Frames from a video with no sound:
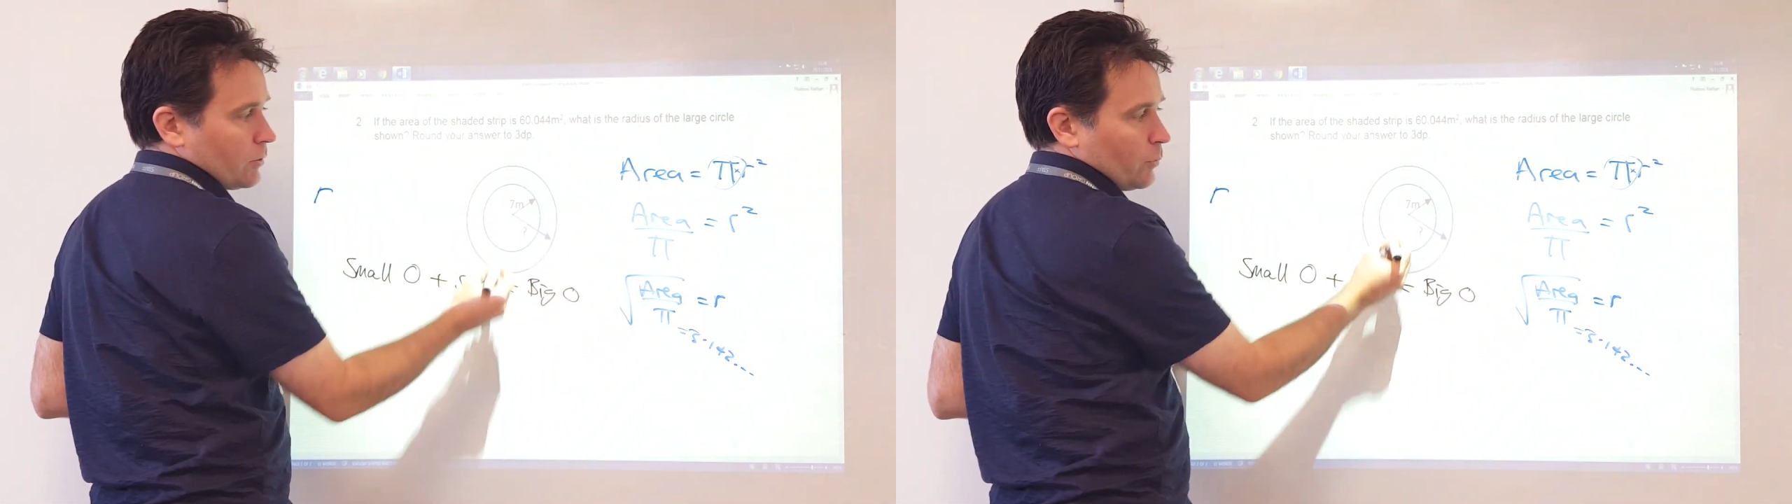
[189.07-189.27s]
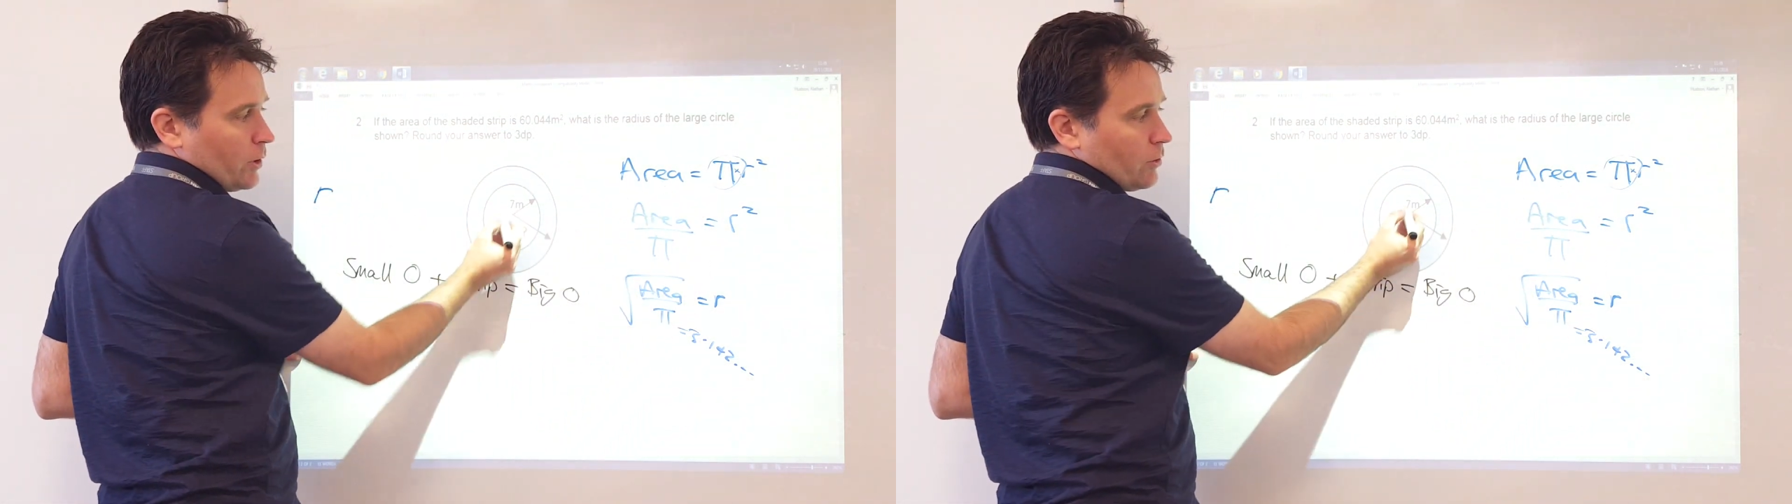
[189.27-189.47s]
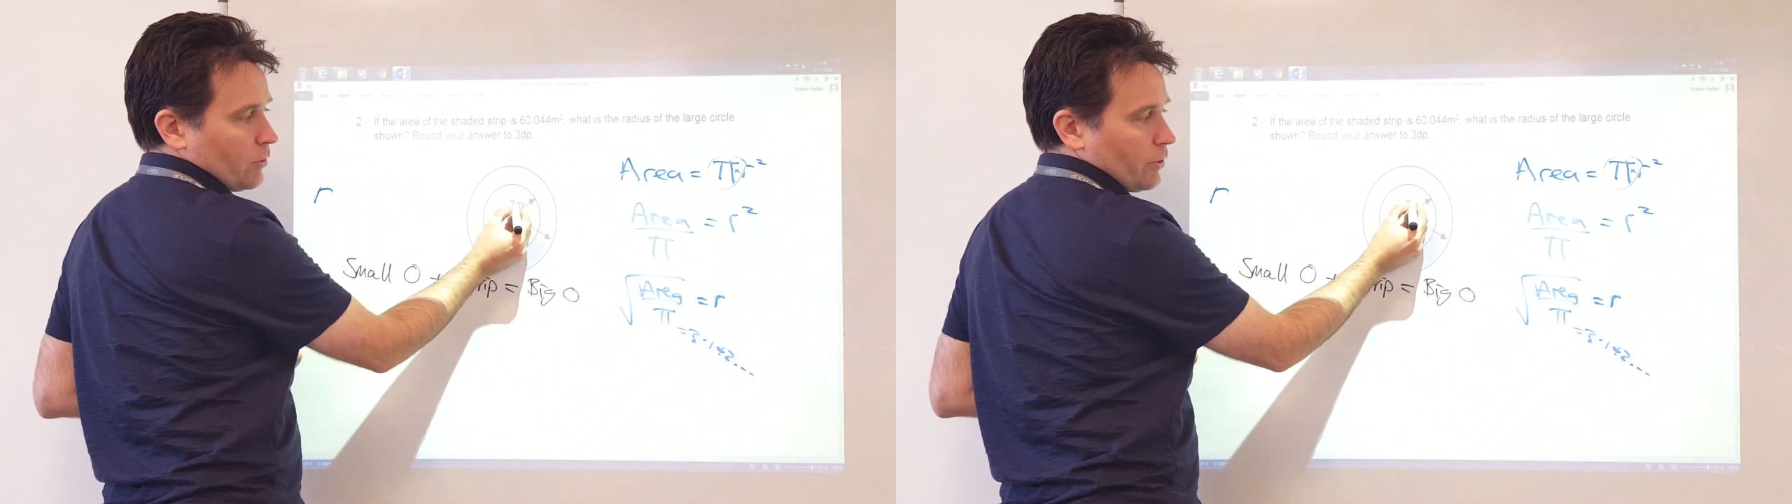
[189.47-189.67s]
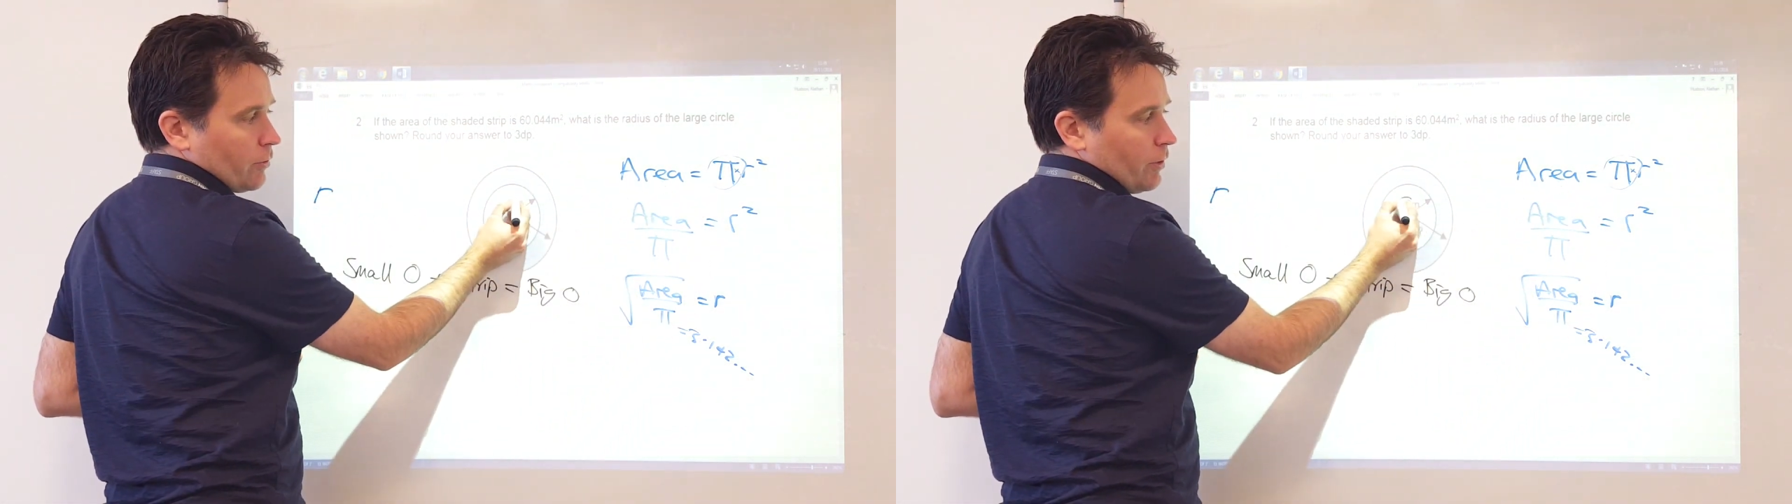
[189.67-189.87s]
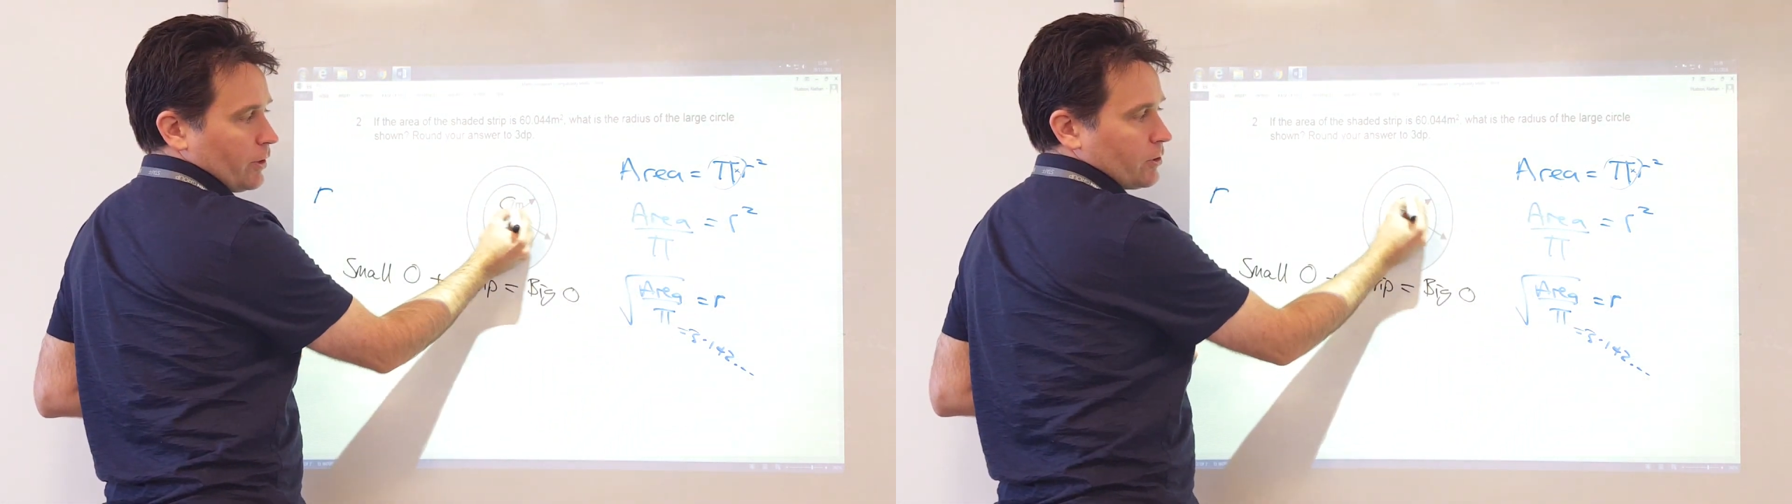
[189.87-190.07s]
we know that the
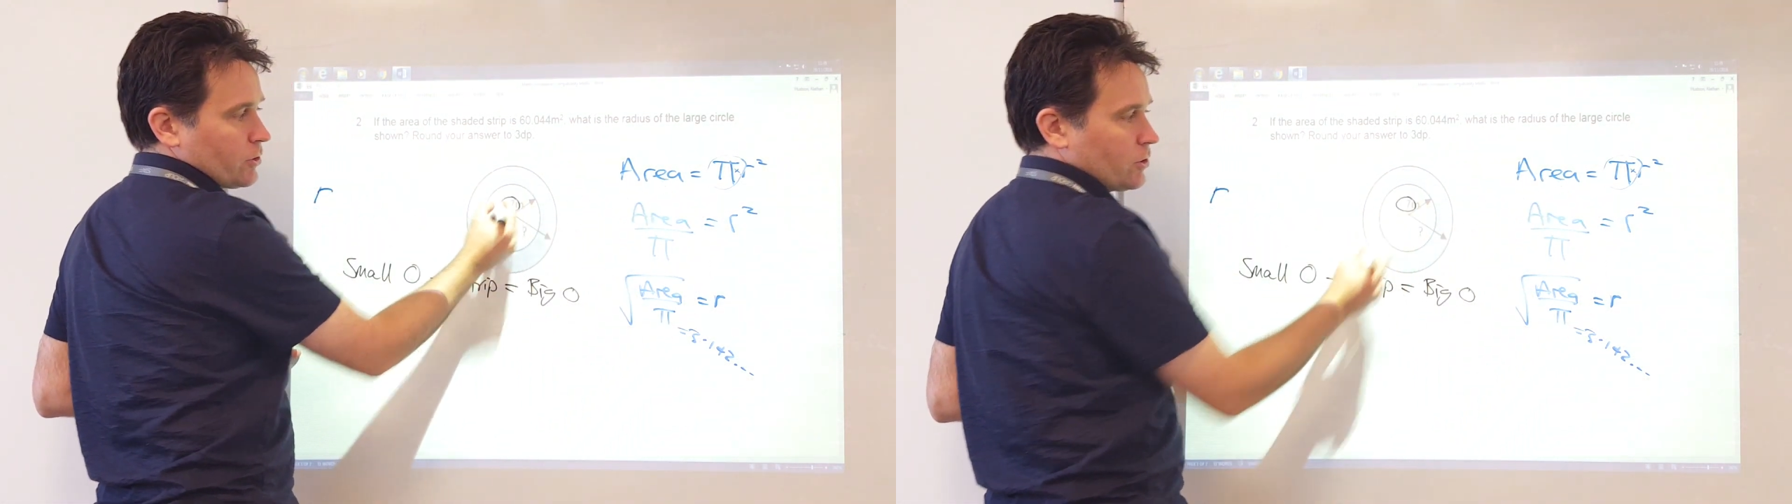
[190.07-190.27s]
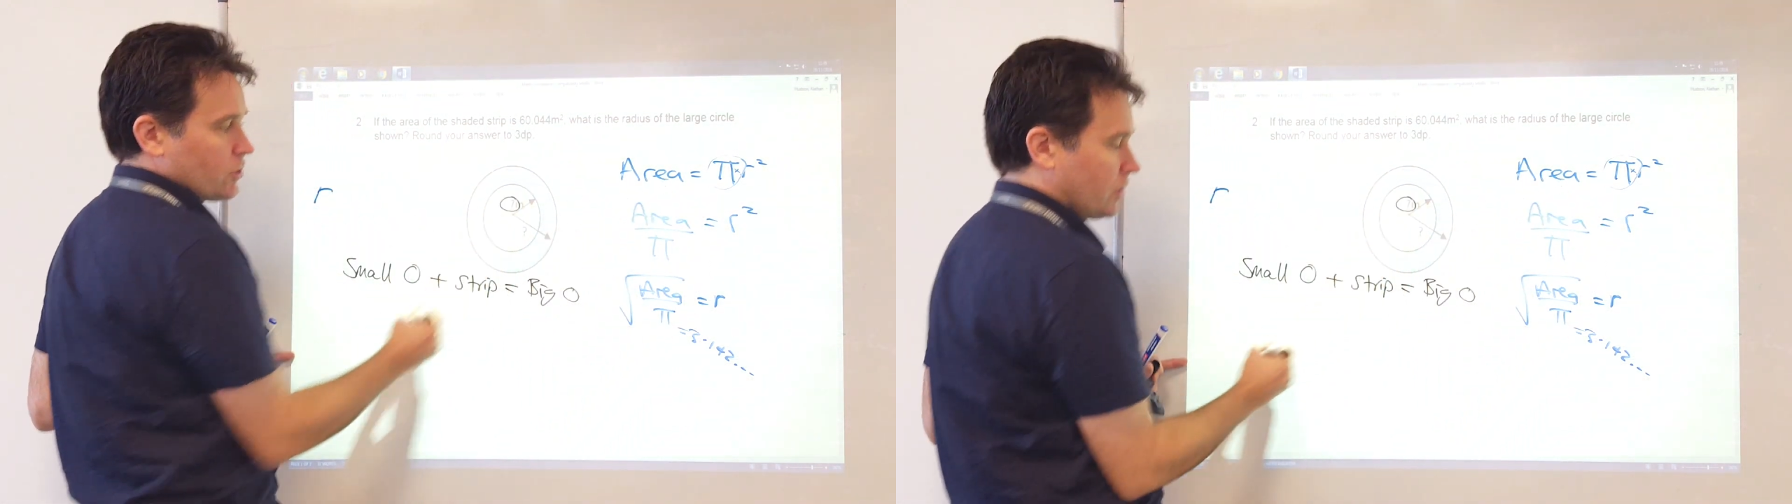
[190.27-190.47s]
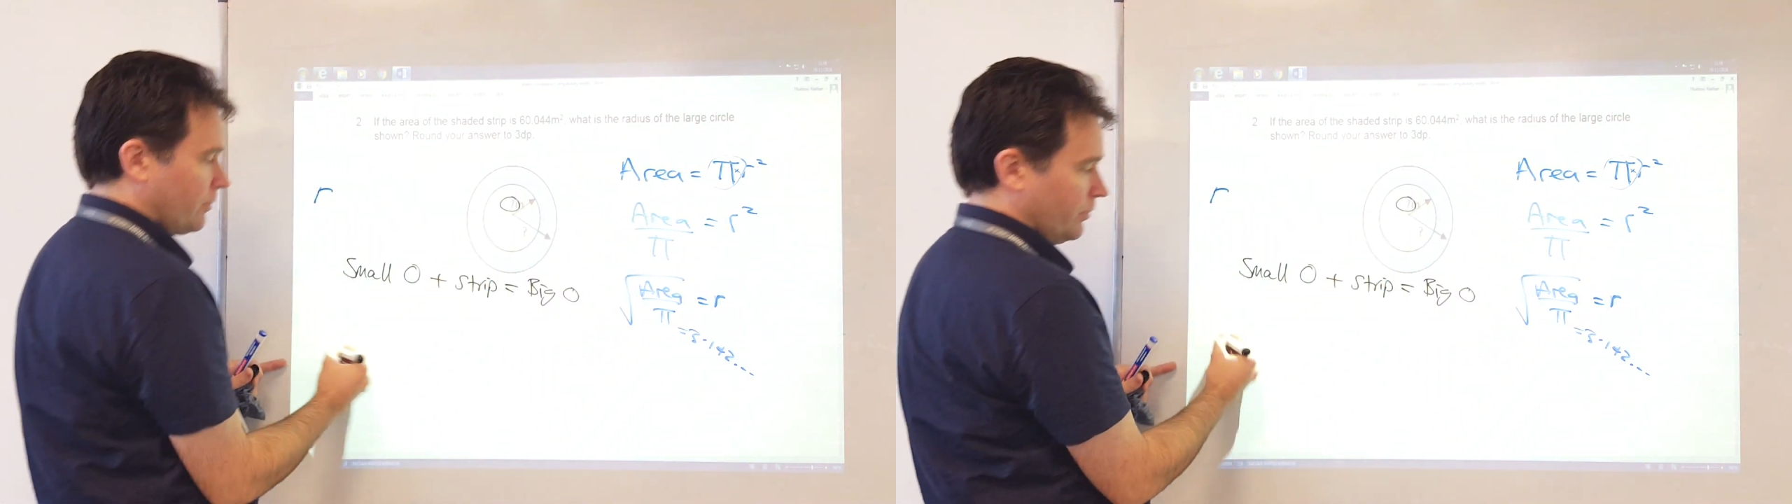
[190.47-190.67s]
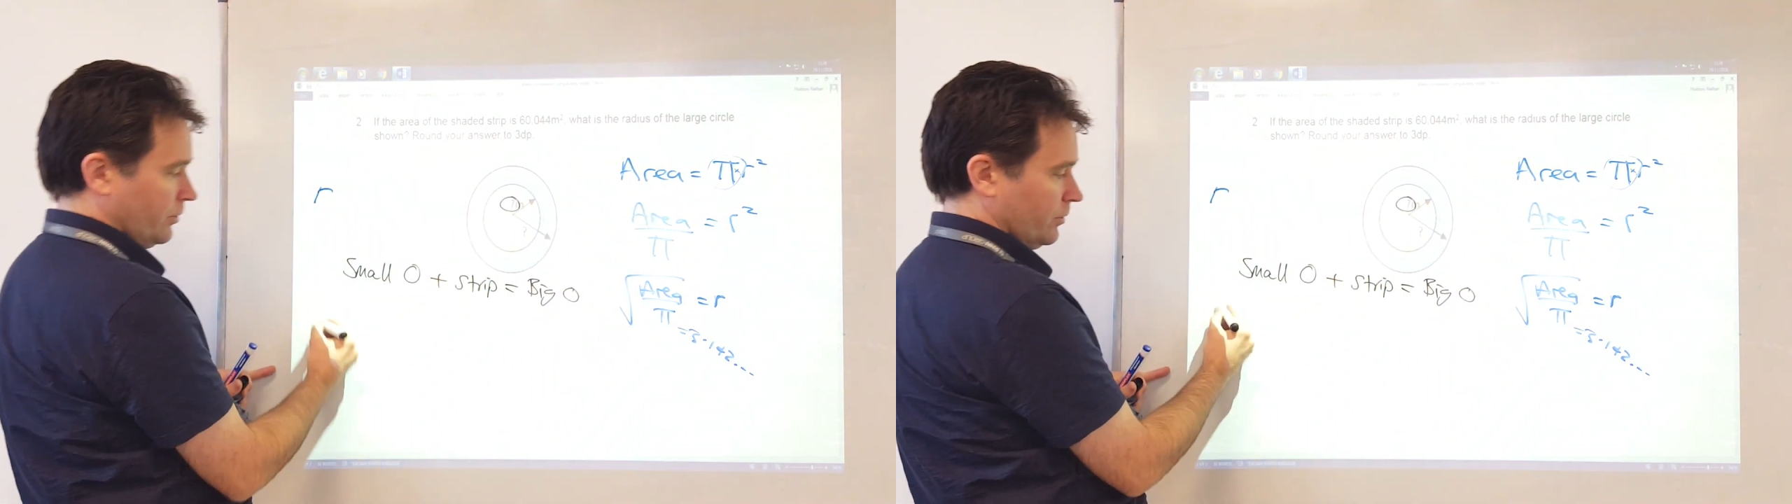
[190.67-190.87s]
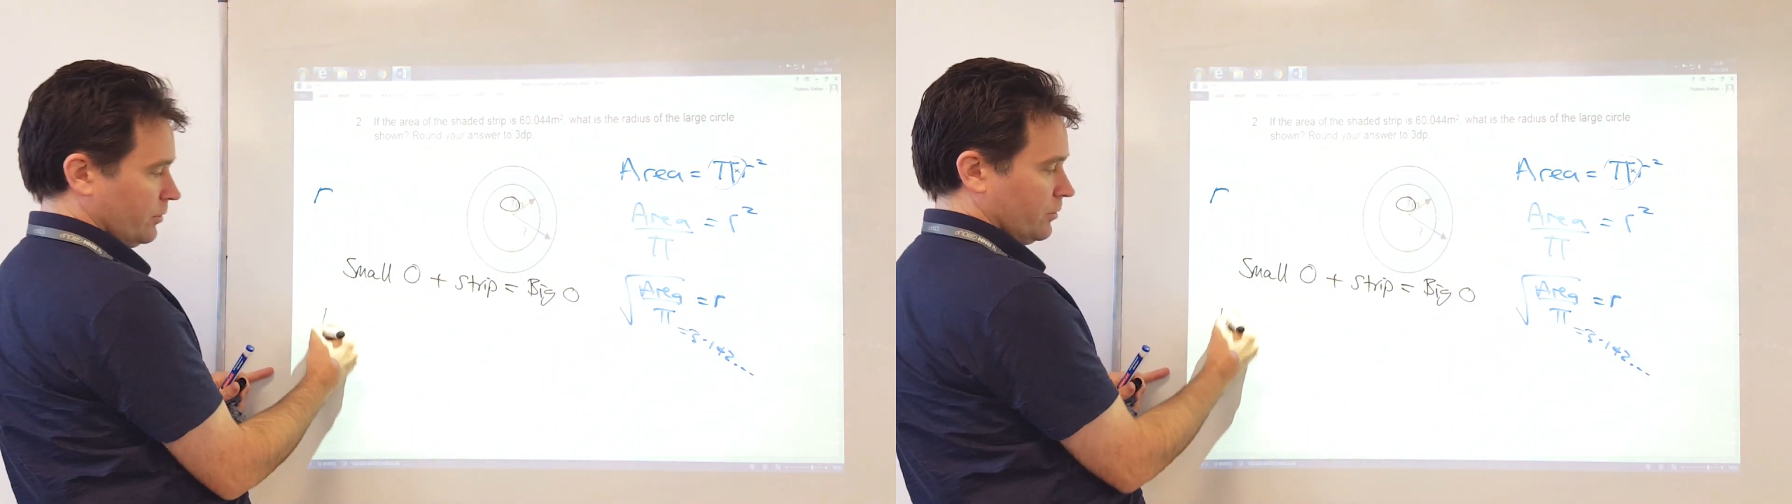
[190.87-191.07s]
radius is 7.